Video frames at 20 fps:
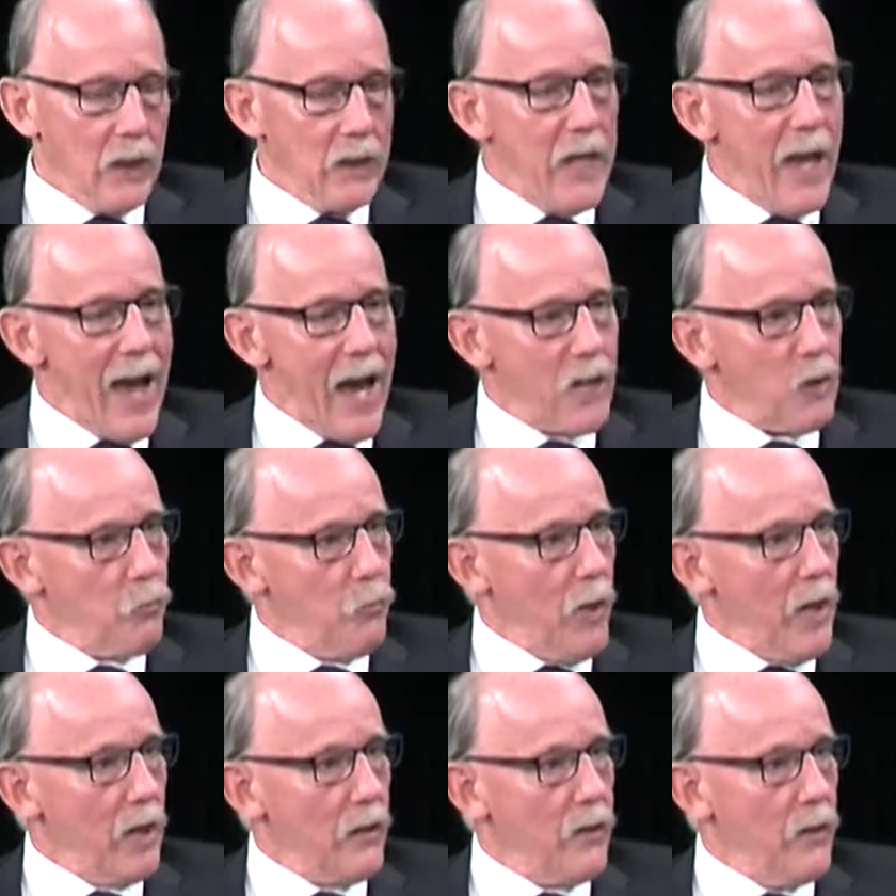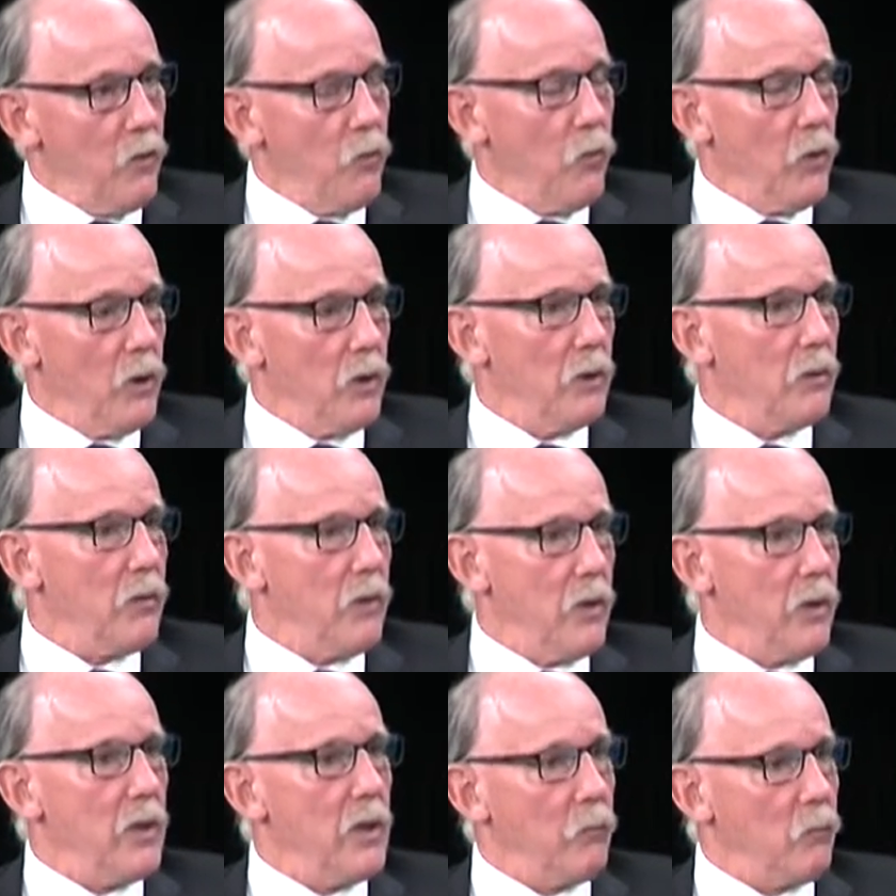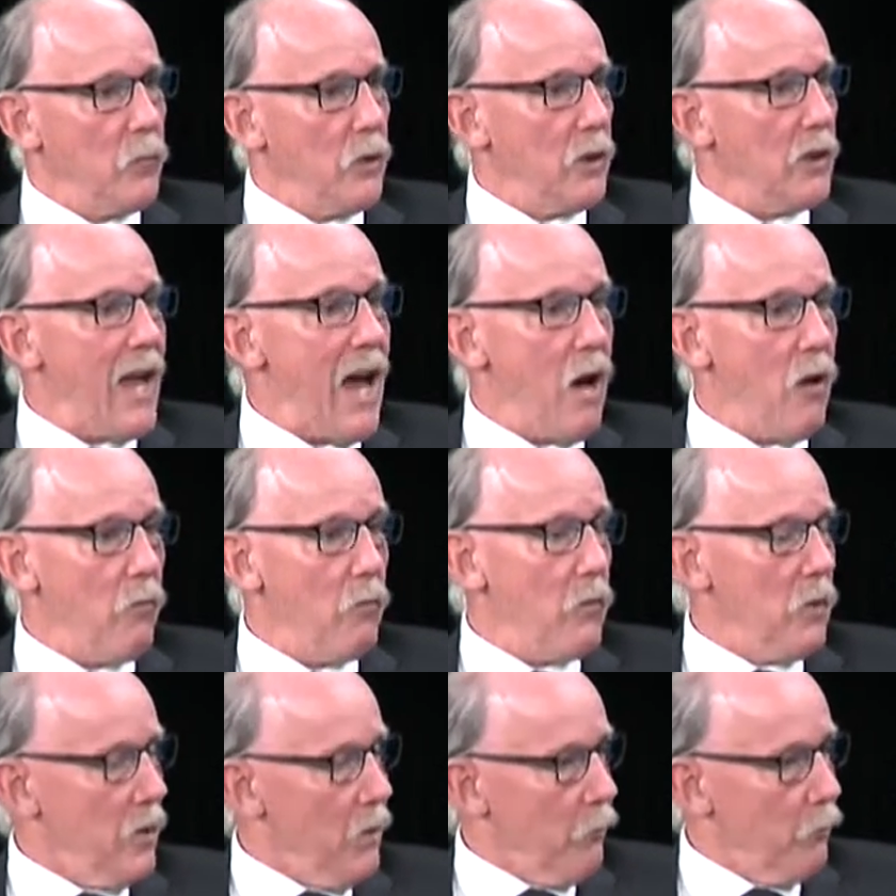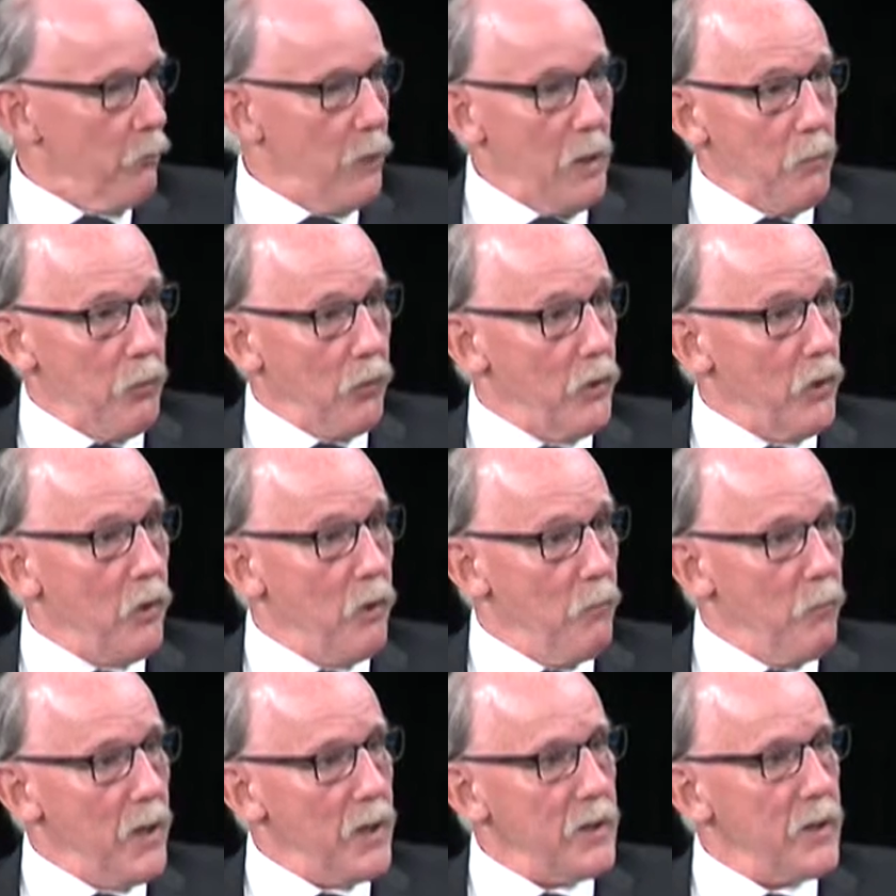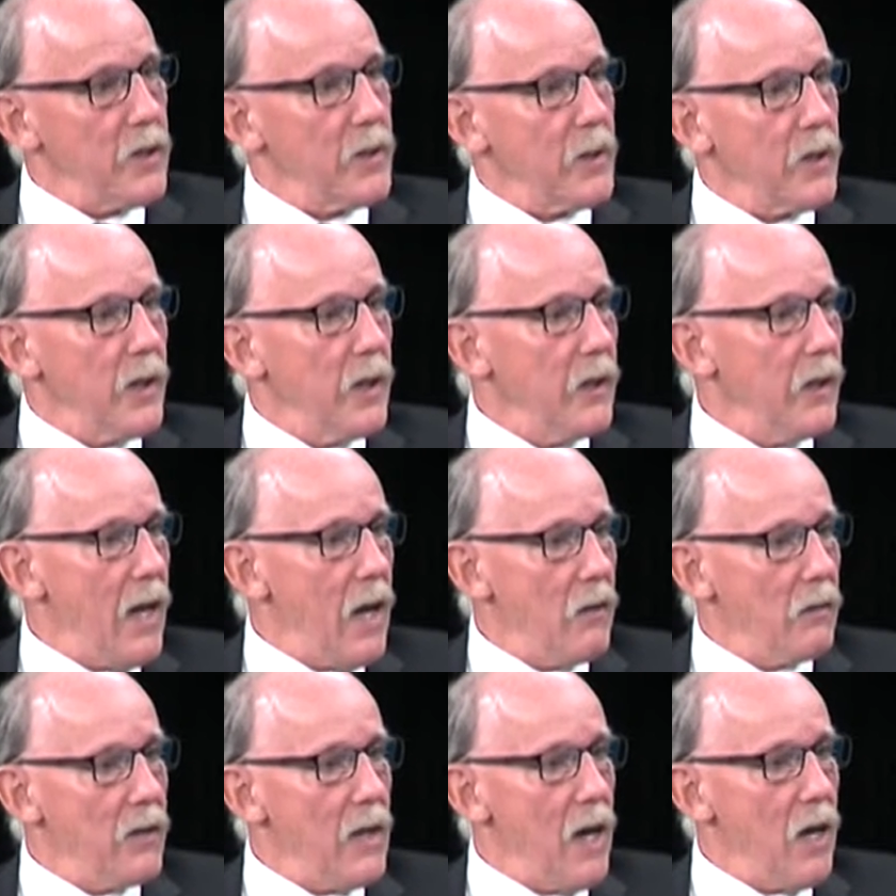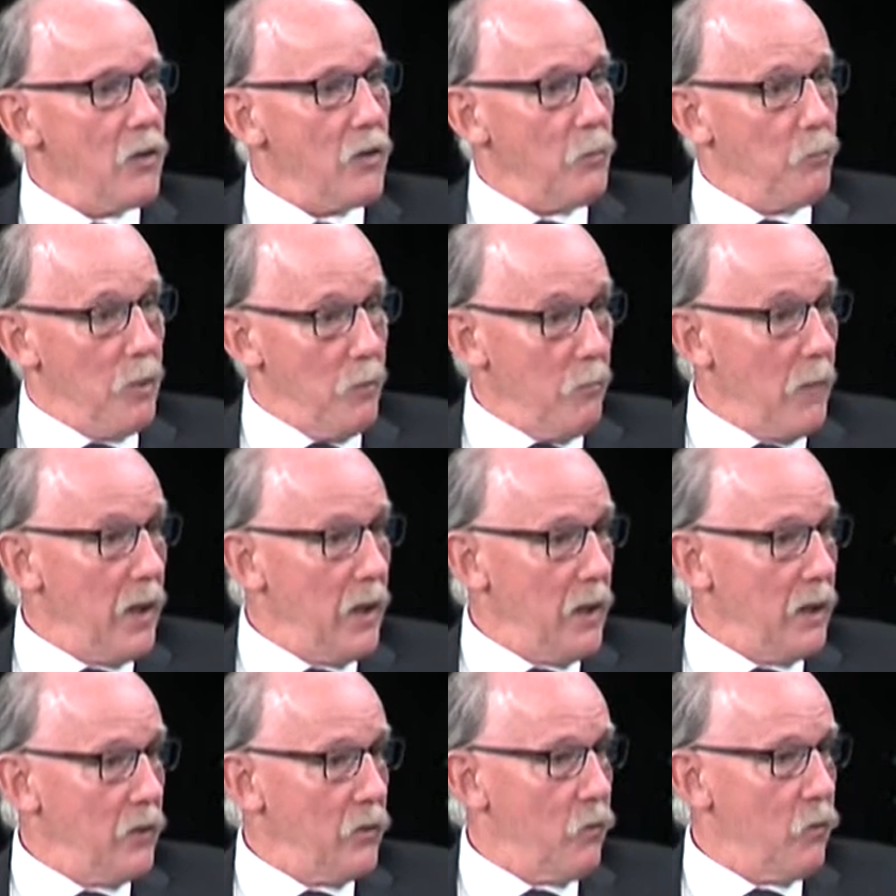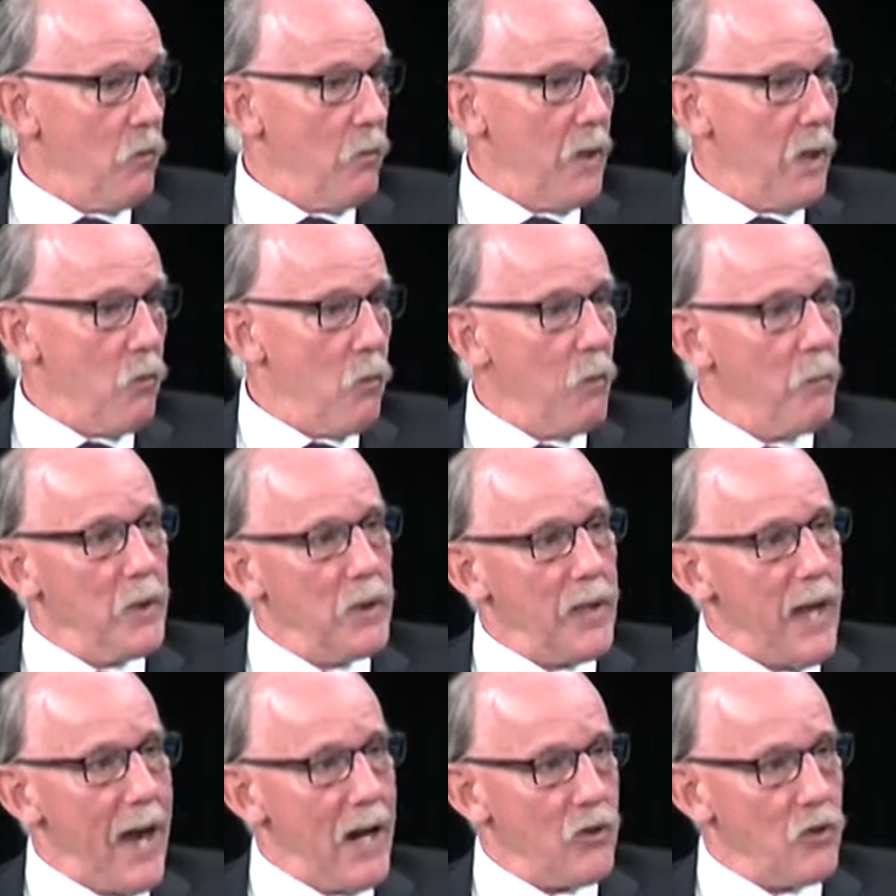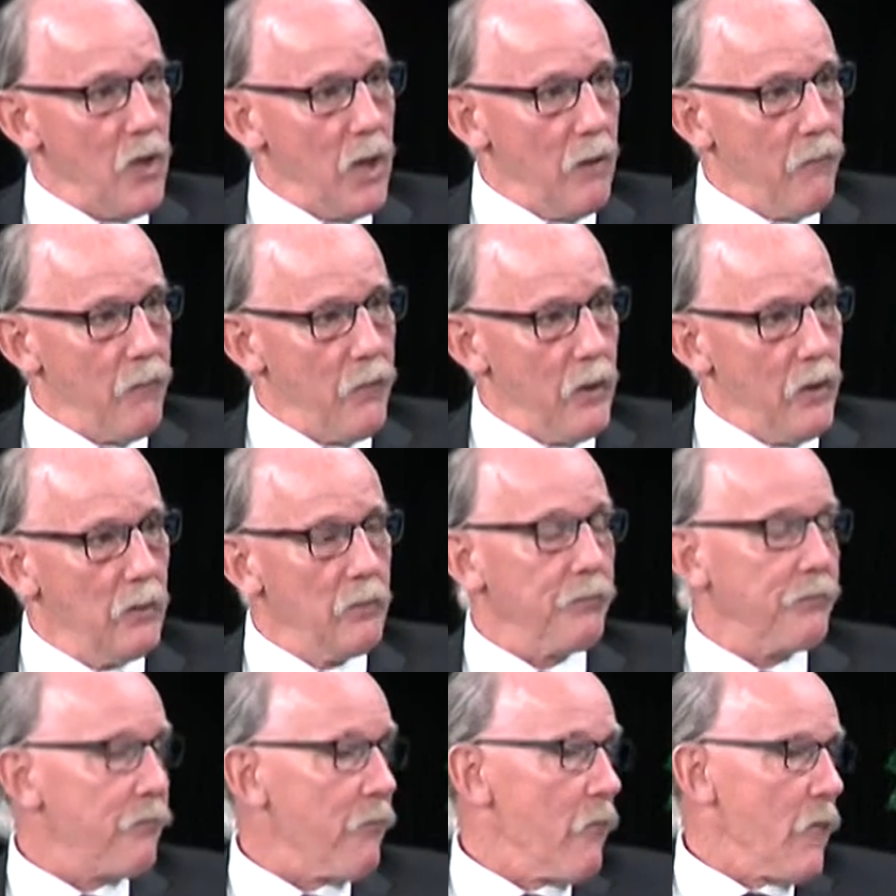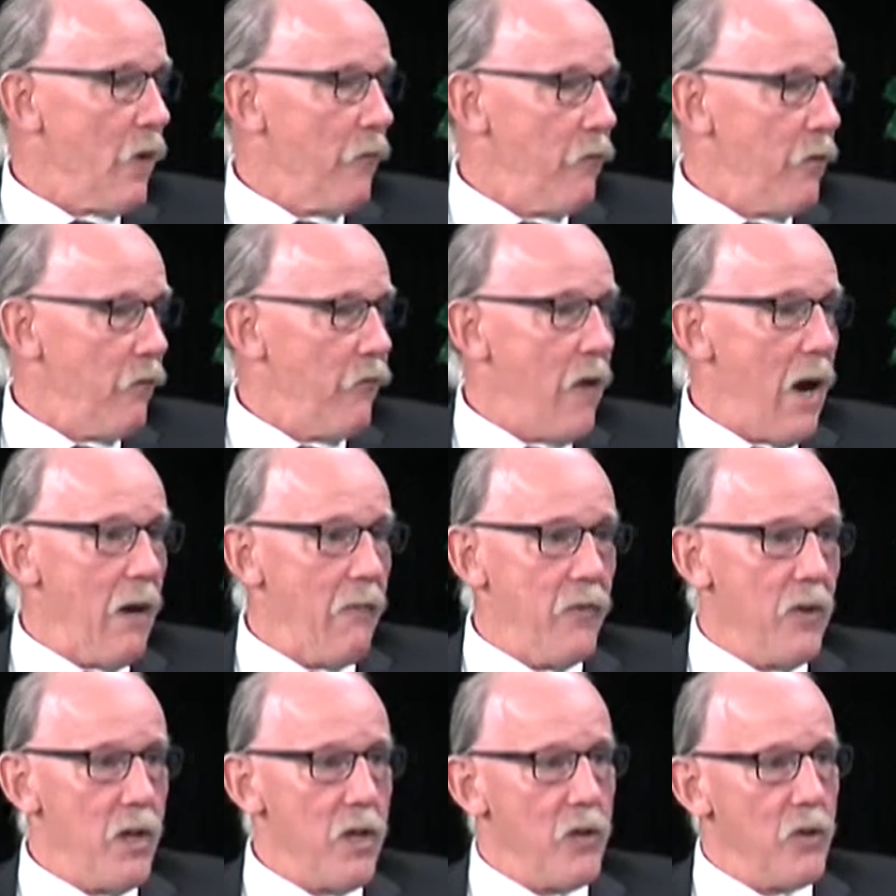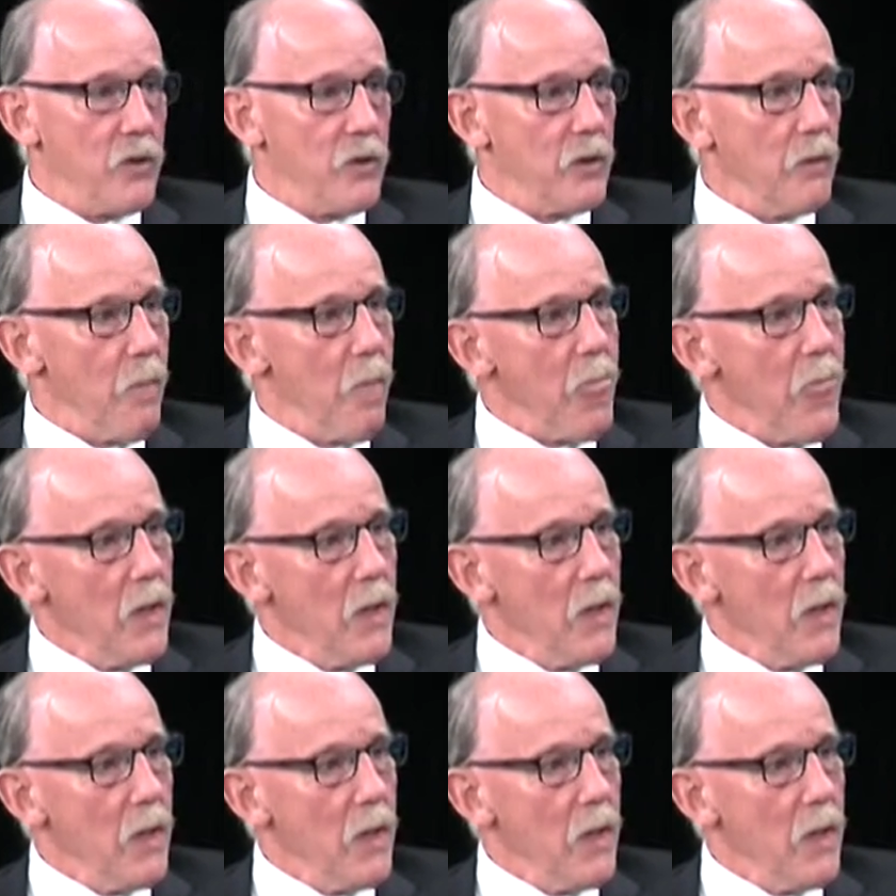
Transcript: tax break that will allow people that own businesses in the downtown to put money into them, and they won't be taxed on it for 5 years.